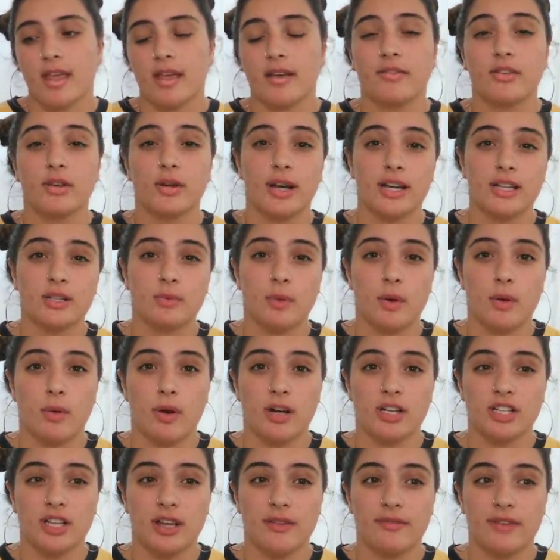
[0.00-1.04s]
if you guys wanna
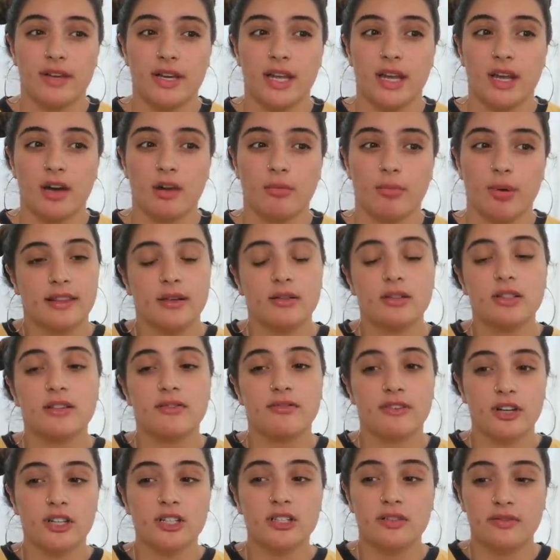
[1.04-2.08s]
watch that video. That was the
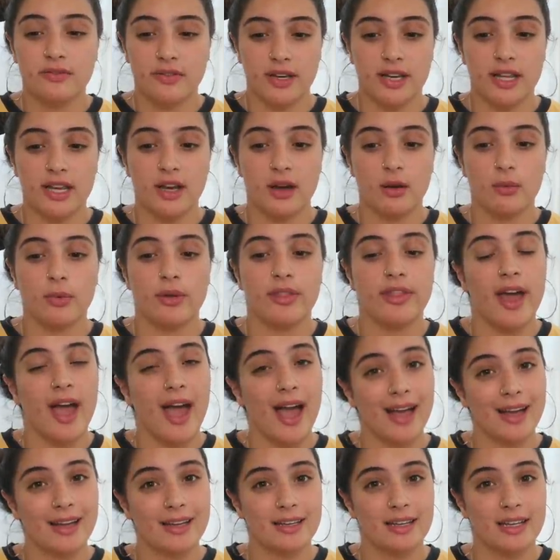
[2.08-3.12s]
first video with
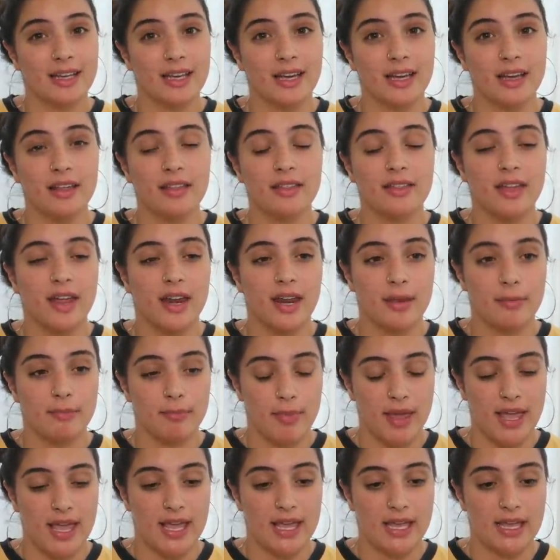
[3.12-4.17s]
acne that I
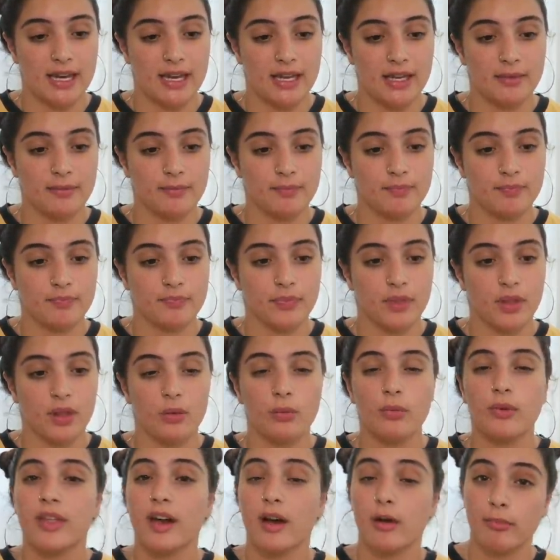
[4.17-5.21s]
made
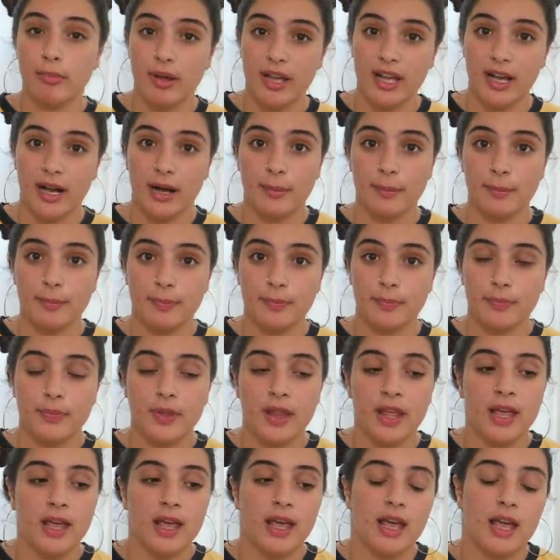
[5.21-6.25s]
without makeup.
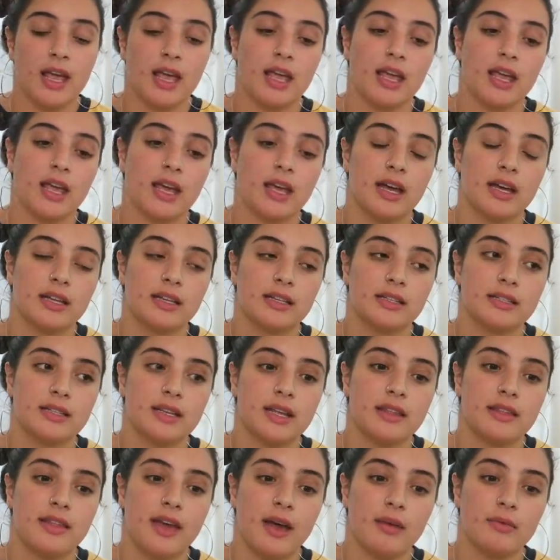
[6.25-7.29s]
And
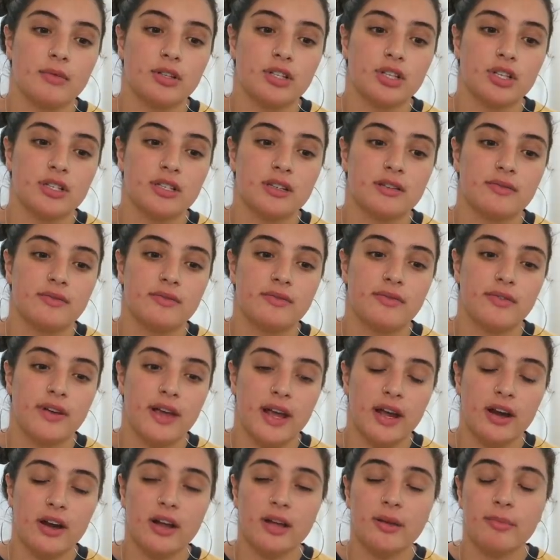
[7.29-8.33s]
that was just a
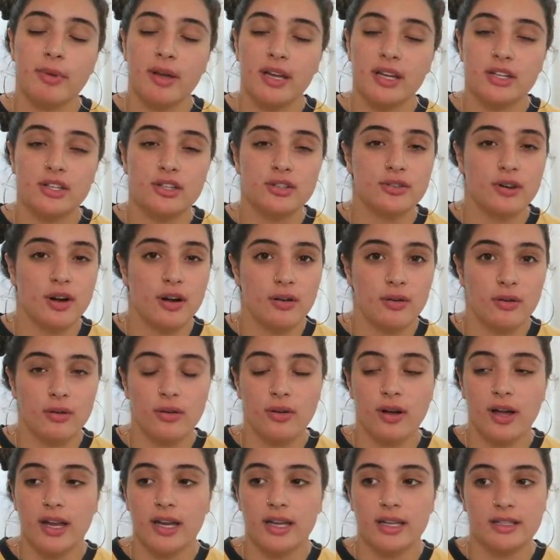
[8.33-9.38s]
very big
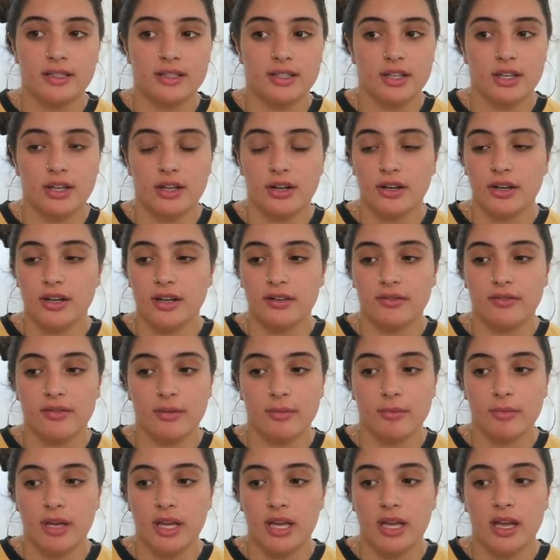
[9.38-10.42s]
struggle and insecurity for
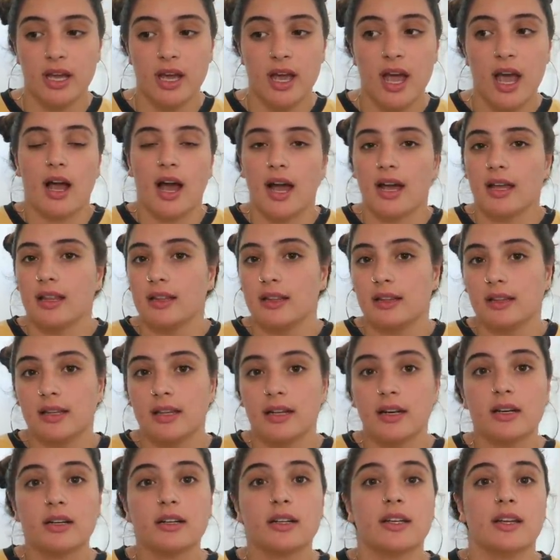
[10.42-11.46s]
me. I
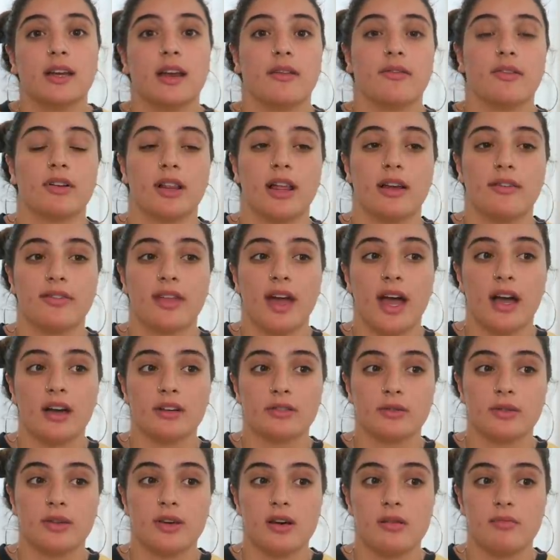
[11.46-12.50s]
literally never left the
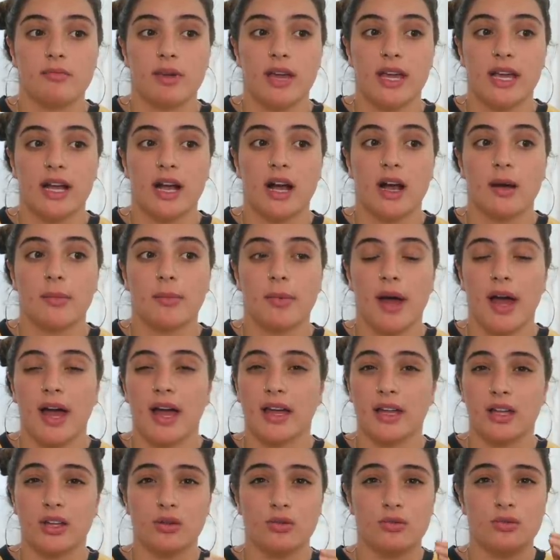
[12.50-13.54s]
house without makeup.
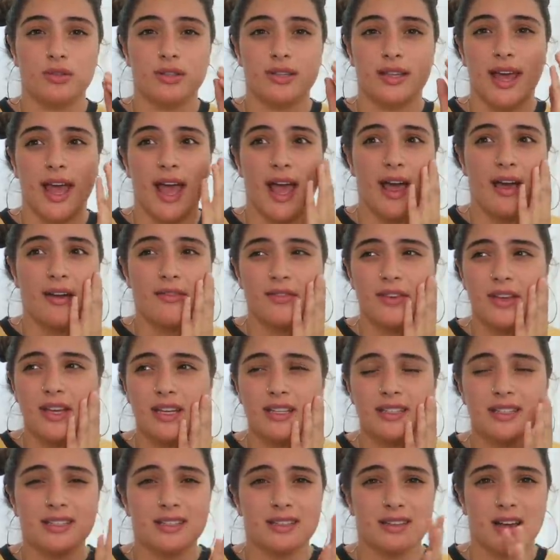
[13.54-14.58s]
I used the
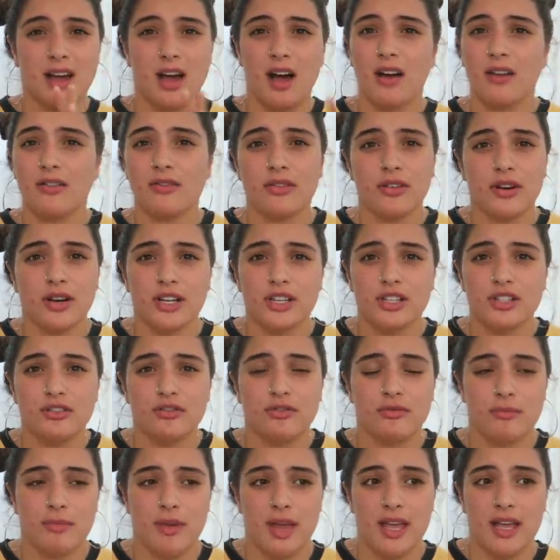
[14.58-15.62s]
heaviest coverage
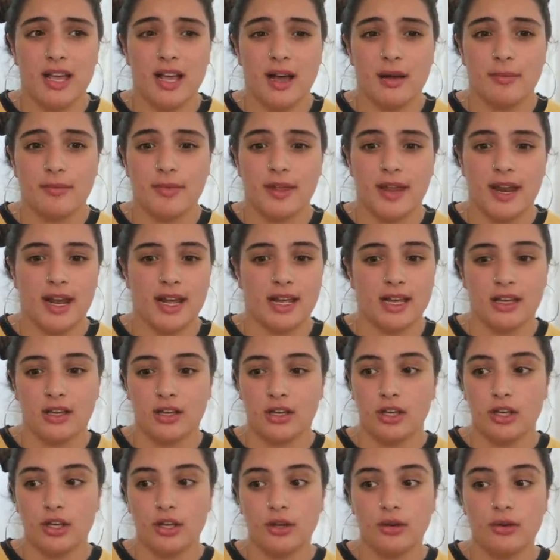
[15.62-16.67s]
of makeup that I could
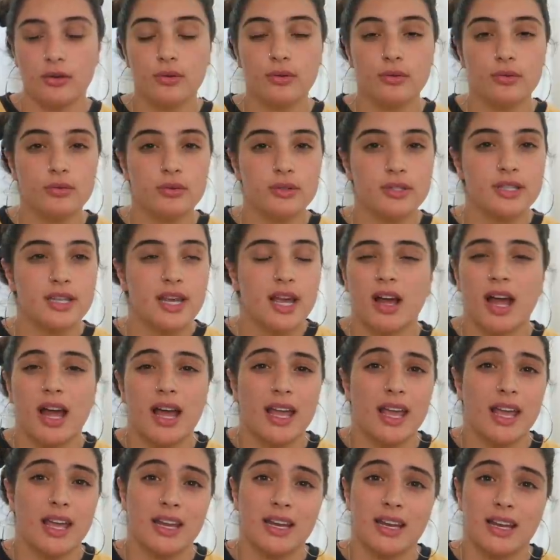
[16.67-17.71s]
use.
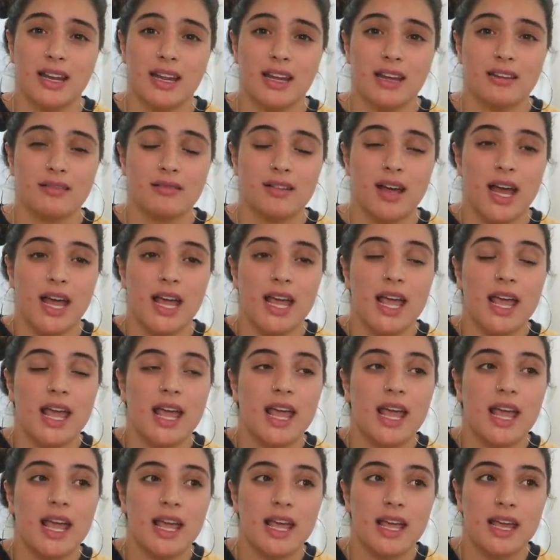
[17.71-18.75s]
I hated it. I
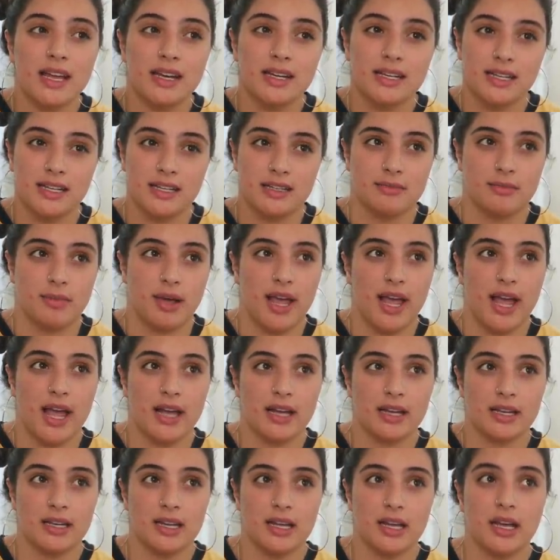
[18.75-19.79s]
hated my
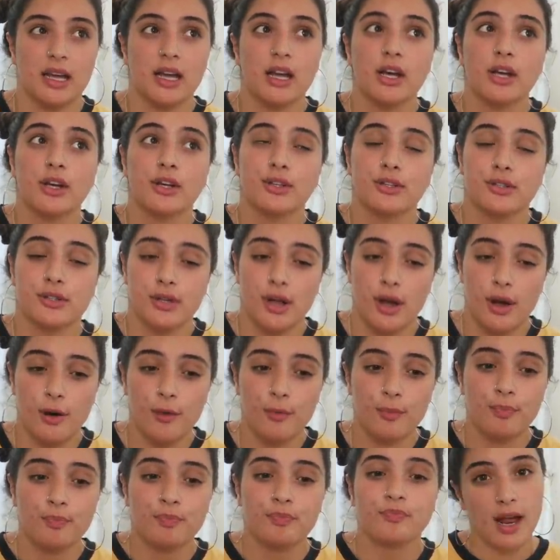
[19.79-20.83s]
acne.
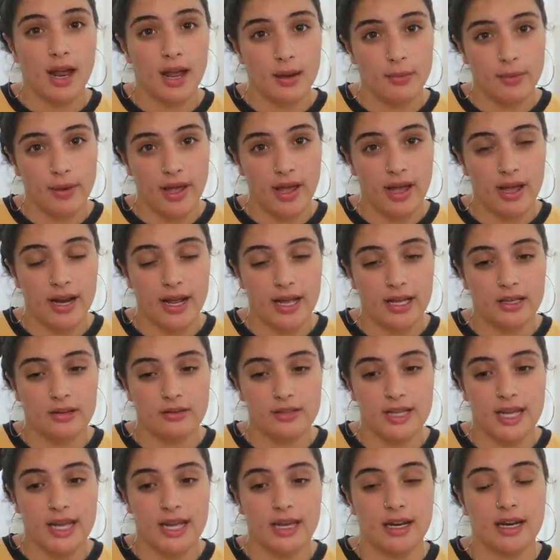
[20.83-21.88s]
So I went on
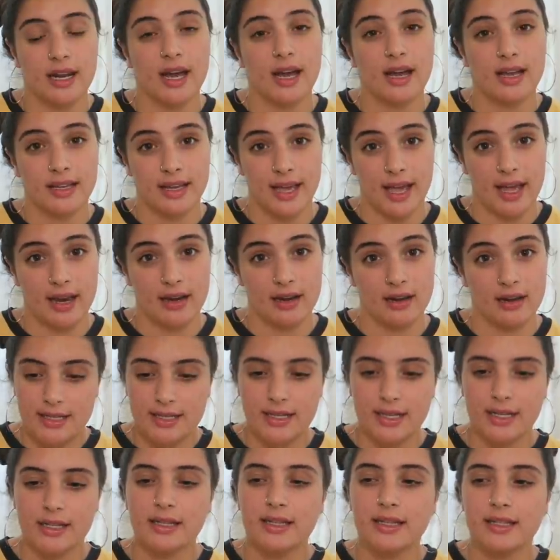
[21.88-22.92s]
Accutane again.
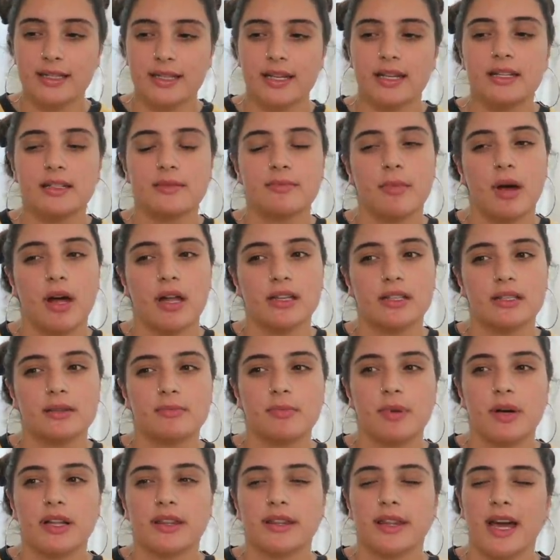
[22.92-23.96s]
Did the 6 months,
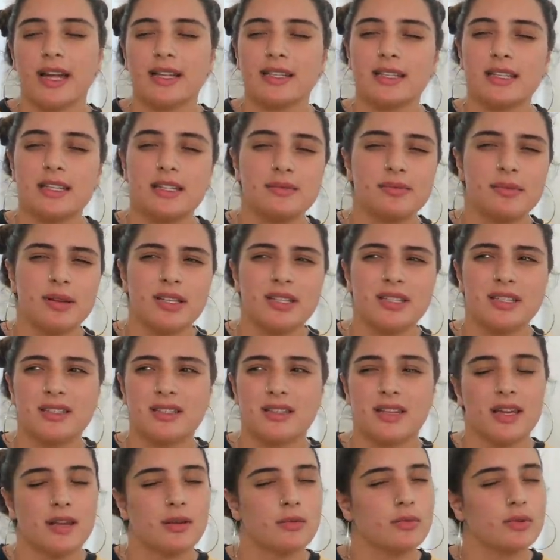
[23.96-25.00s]
but that 6 months,
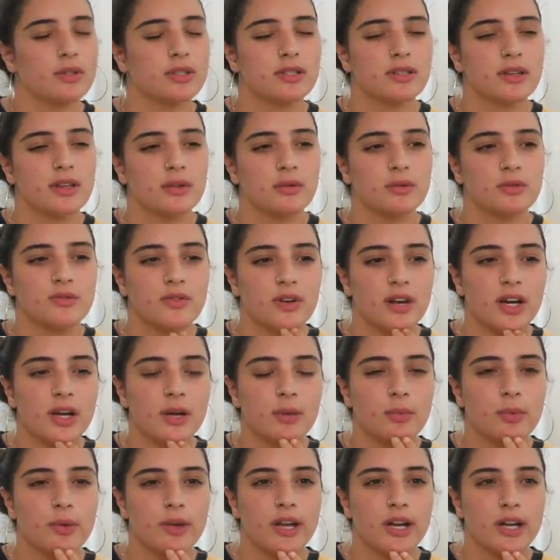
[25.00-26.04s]
it was
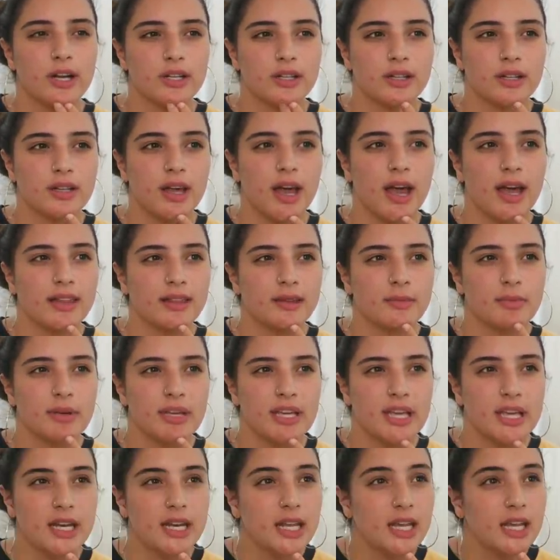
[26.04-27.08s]
very weird. At the
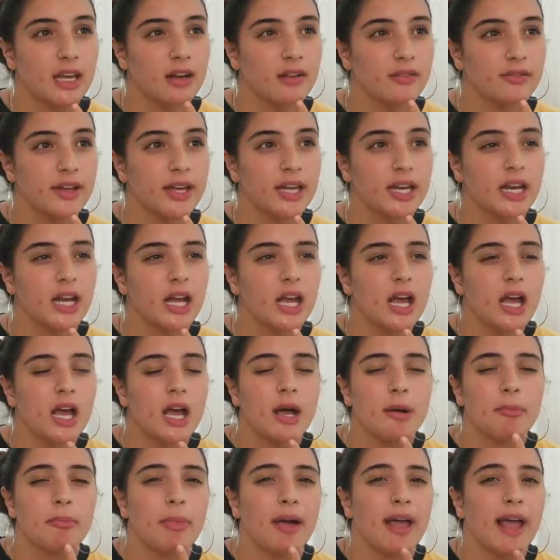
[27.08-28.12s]
beginning of it,
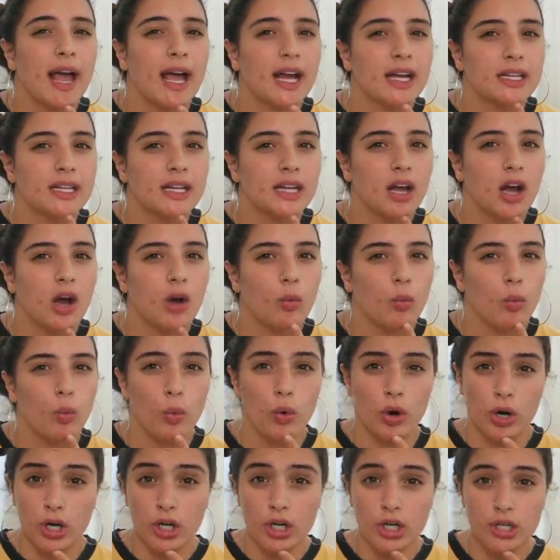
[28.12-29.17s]
my acne got
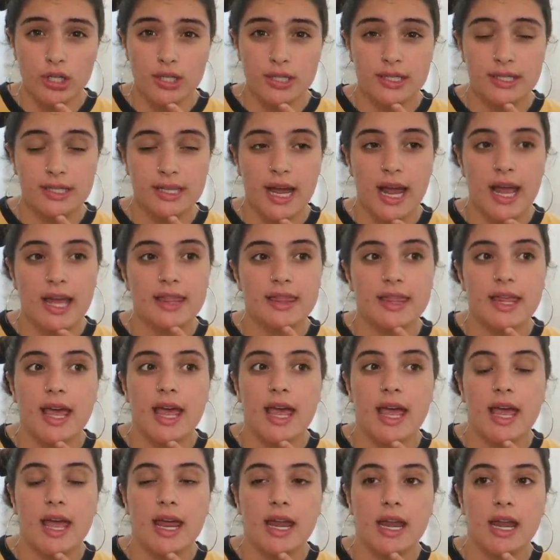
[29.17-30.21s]
worse, and
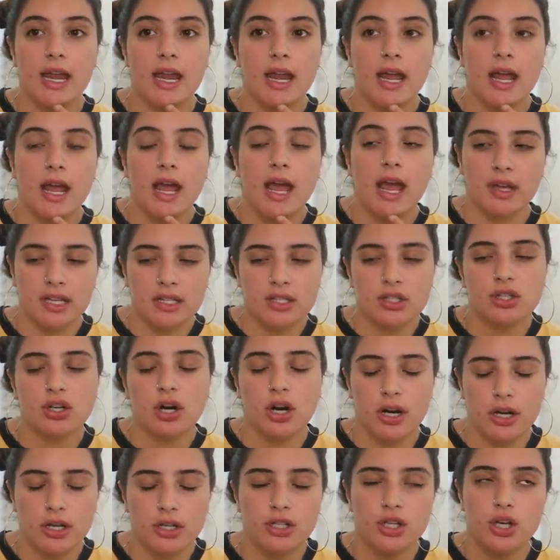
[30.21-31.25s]
then it
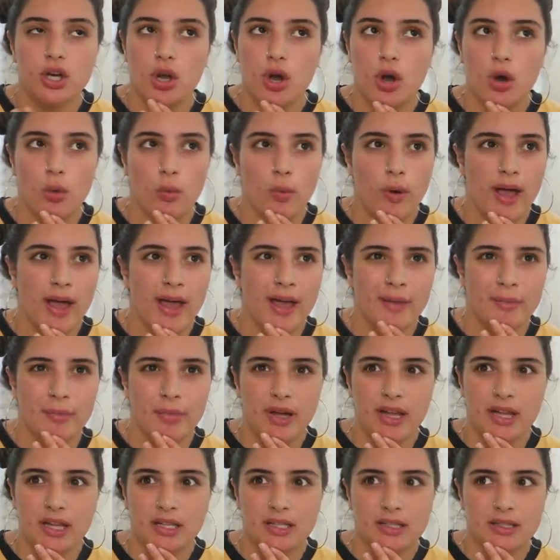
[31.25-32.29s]
started to go away,
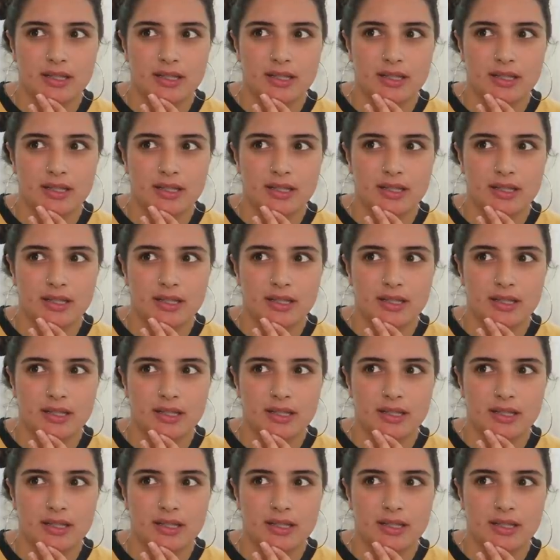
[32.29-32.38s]
but